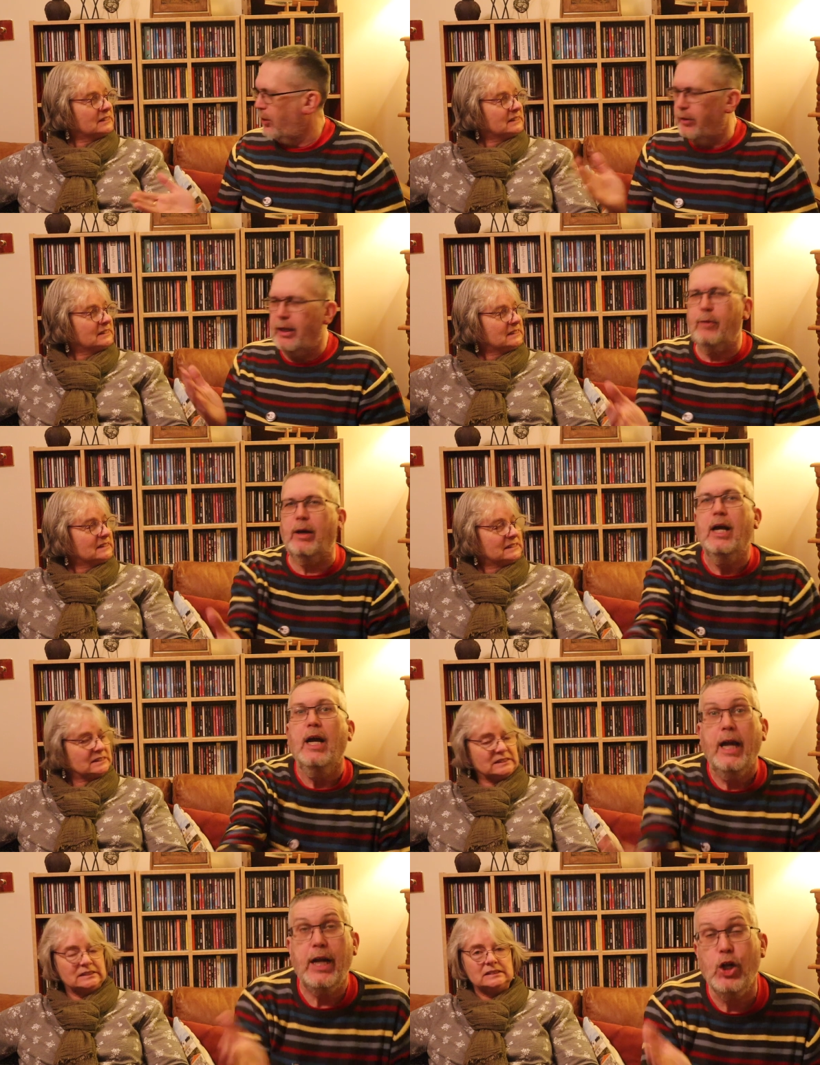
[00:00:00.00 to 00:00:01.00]
Speaker 1: forgotten.
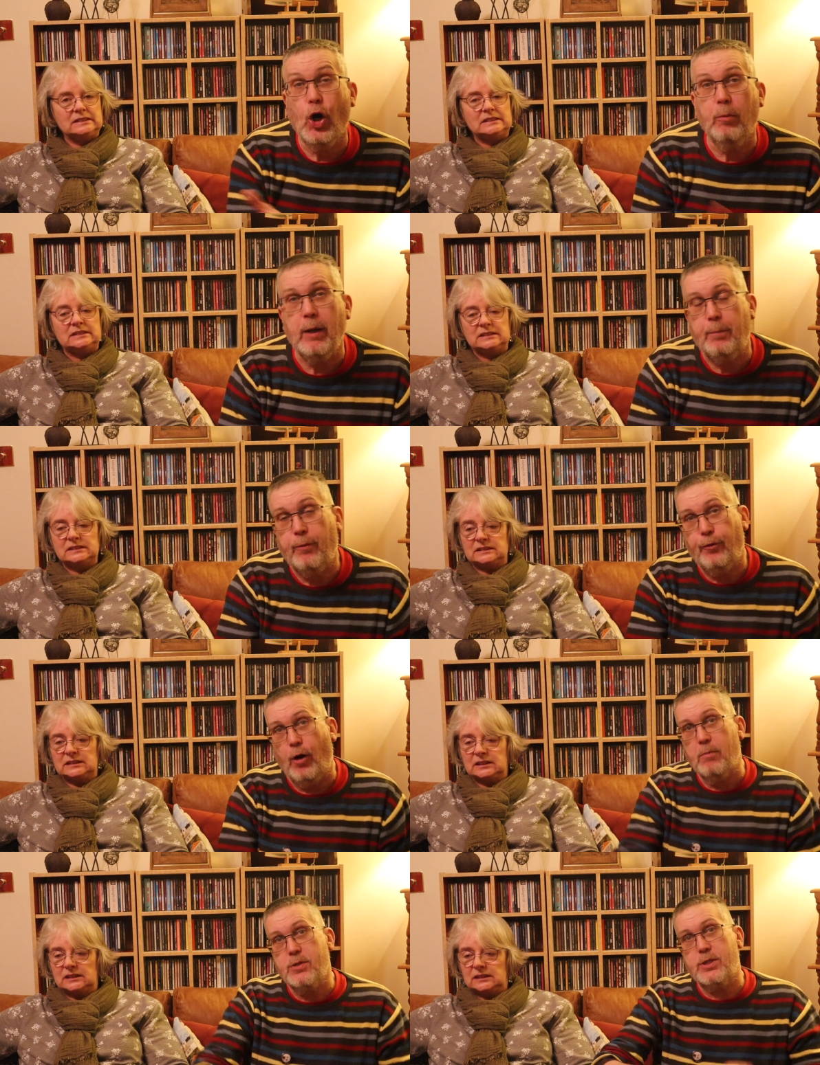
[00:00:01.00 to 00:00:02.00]
Anyway, he normally
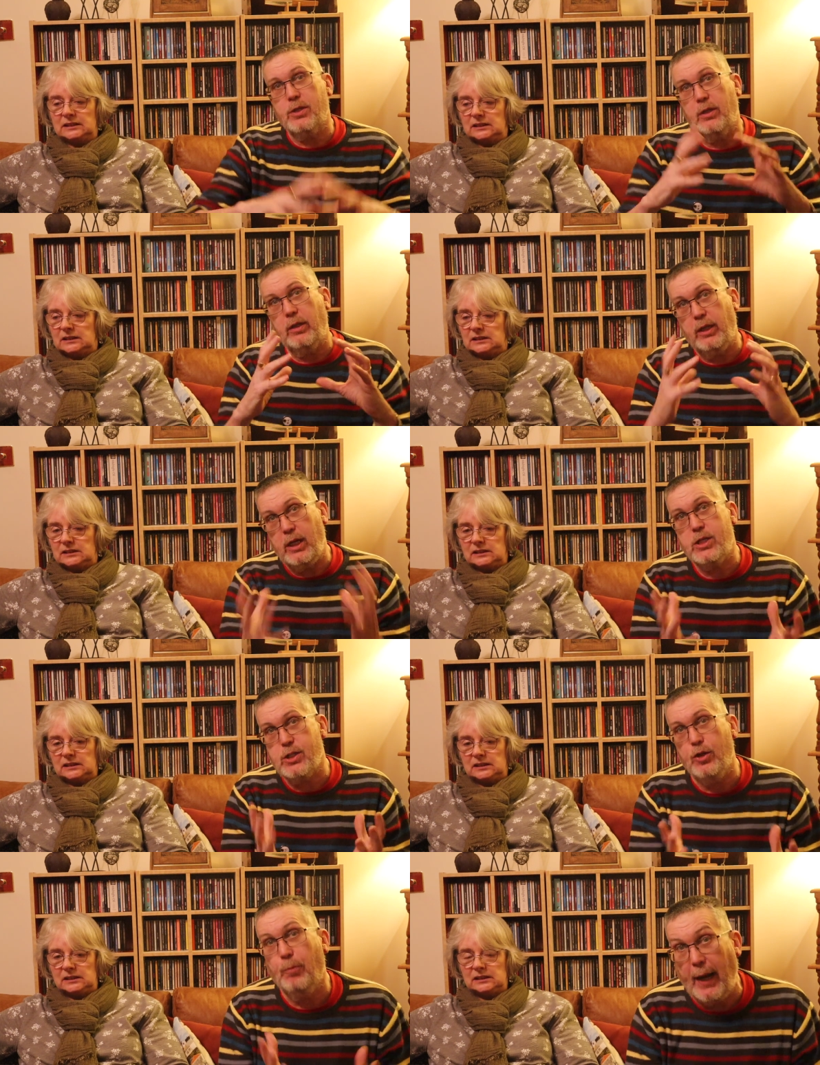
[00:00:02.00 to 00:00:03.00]
performs these
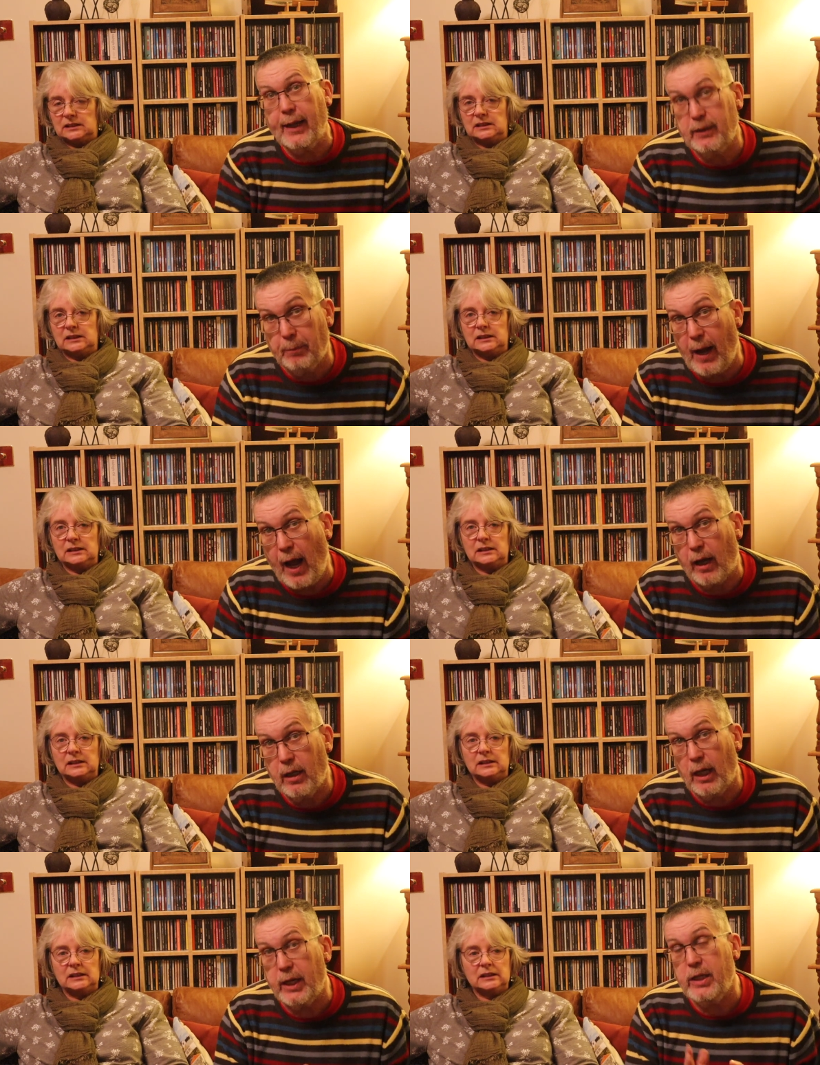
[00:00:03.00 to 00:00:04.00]
two back to
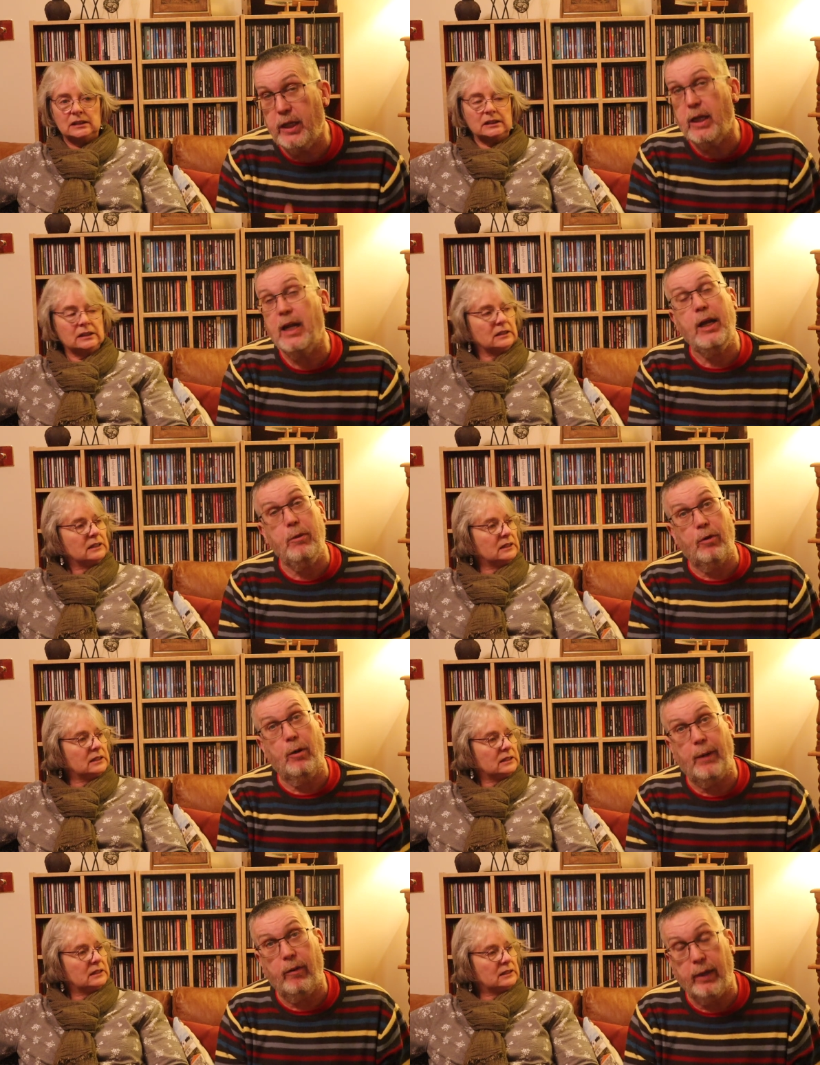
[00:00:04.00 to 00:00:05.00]
back, and he did in Edinburgh
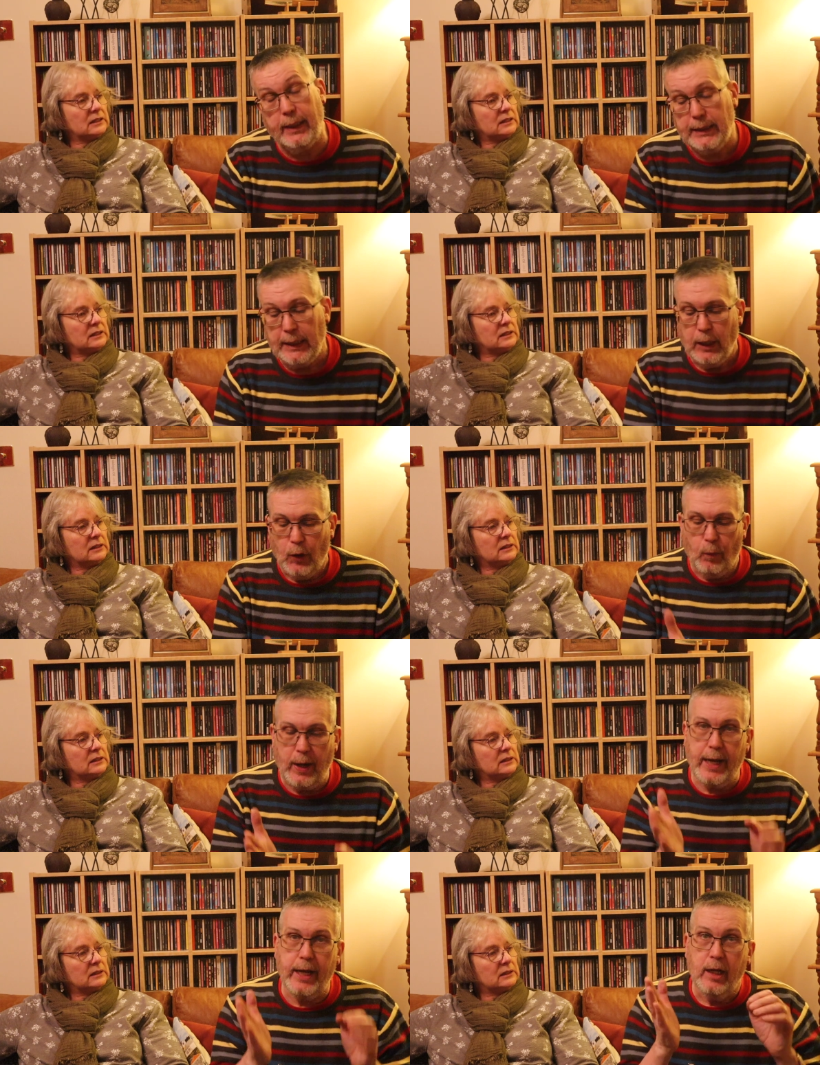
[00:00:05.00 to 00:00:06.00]
apparently,
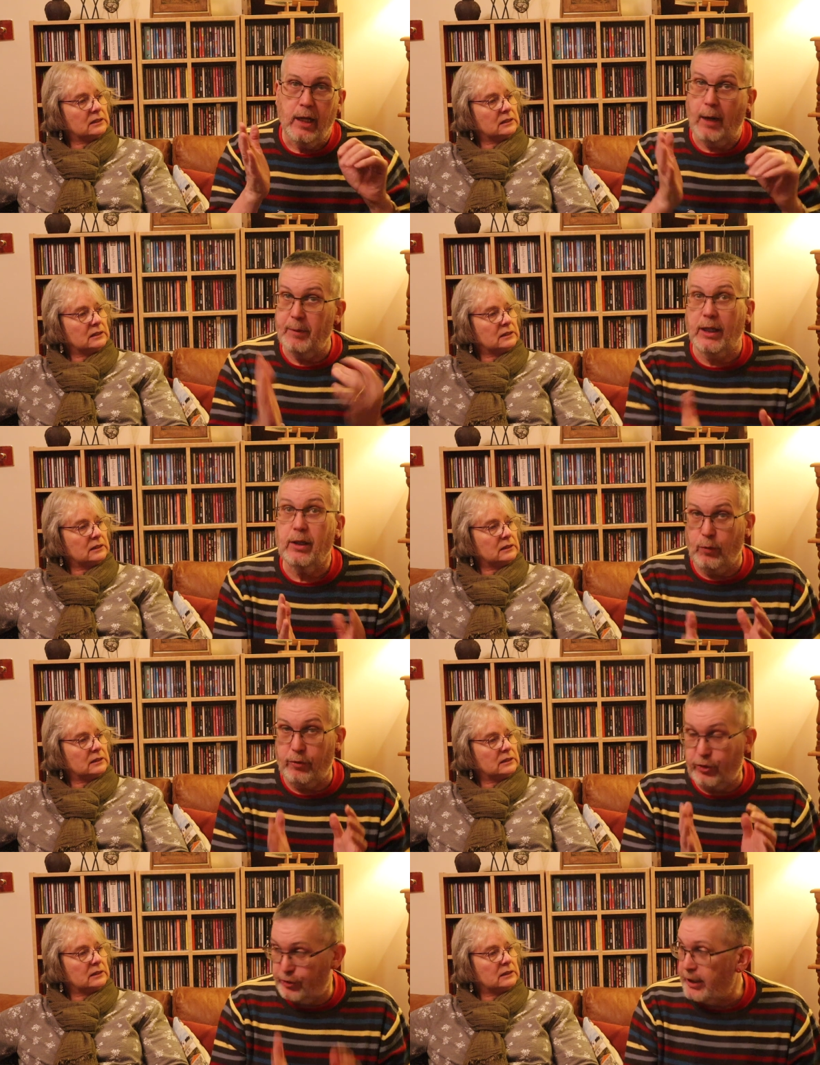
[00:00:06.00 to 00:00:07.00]
where I mean,
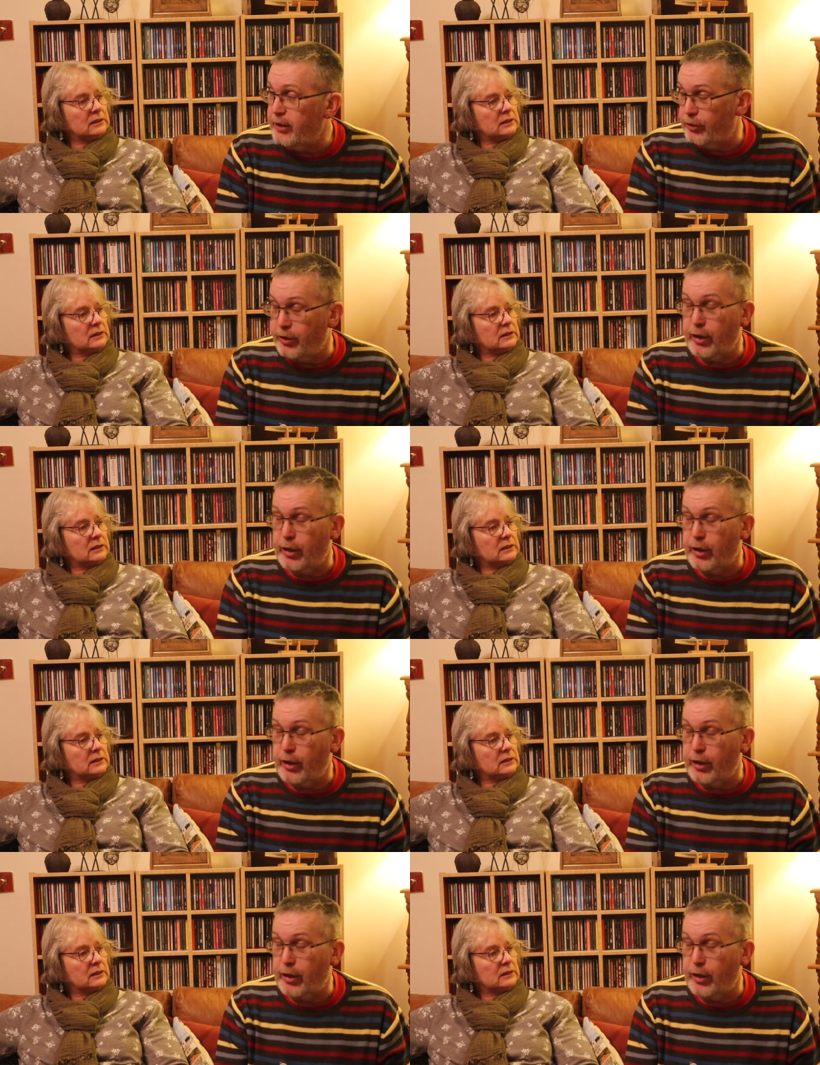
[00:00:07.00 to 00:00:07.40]
we've just said this